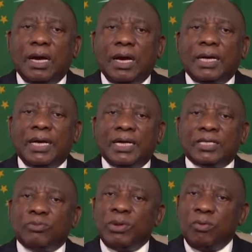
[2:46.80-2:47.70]
And
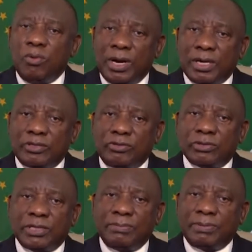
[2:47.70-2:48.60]
as we work to
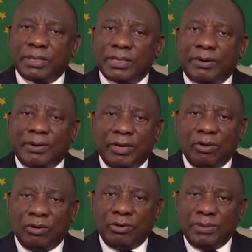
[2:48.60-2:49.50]
rebuild our
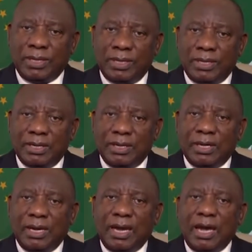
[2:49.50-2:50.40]
economy
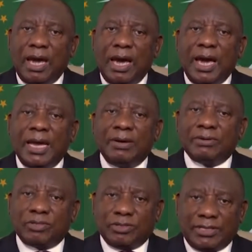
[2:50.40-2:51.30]
and
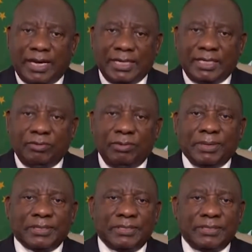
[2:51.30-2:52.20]
our society, we
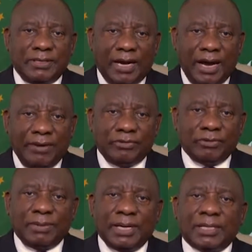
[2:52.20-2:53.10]
must strive to
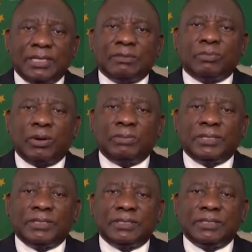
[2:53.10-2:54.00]
make this
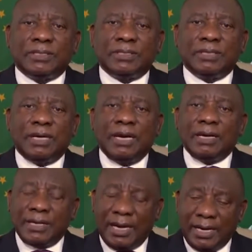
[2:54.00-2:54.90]
promise a
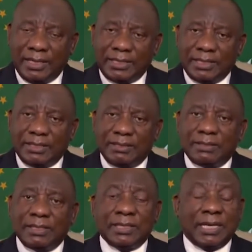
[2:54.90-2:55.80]
reality
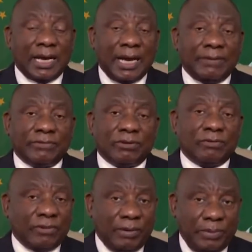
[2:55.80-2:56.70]
in the lives
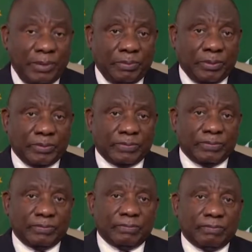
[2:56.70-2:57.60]
of our people.
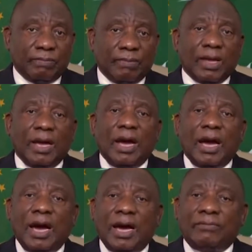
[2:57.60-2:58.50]

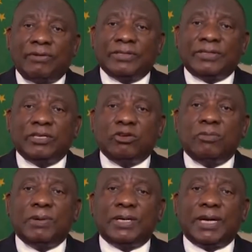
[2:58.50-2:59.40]
Advancing
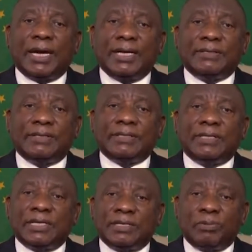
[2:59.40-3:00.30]
human rights is
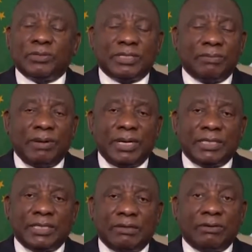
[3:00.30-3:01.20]
the
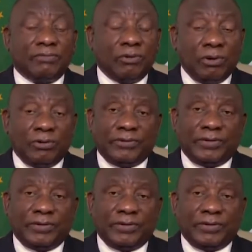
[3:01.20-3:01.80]
responsibility of all of